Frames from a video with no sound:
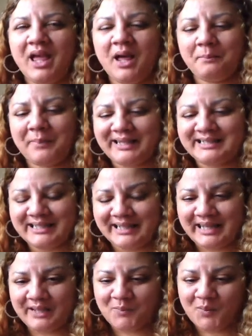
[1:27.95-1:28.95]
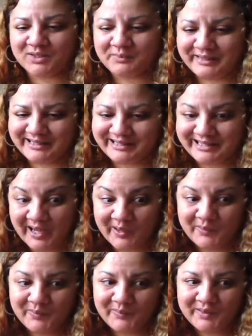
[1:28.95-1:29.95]
Um, basically, what's been
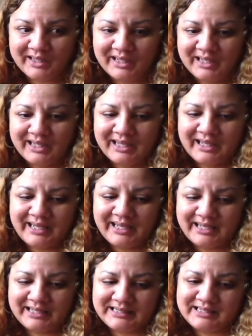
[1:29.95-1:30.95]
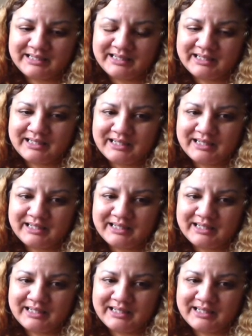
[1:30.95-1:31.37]
shown is